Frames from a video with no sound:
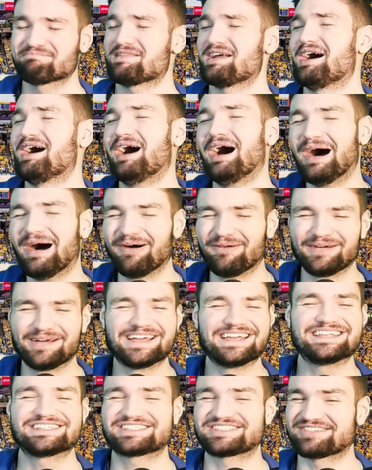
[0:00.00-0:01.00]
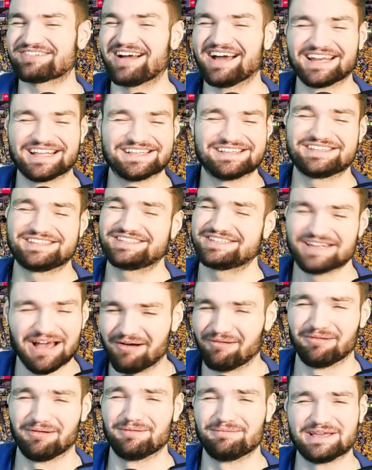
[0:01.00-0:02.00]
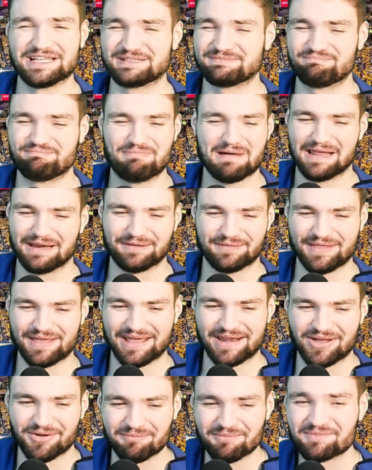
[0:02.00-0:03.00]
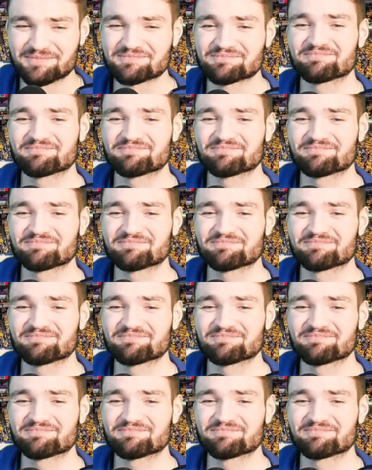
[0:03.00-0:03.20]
Oh, he's trying to show him he's better than him.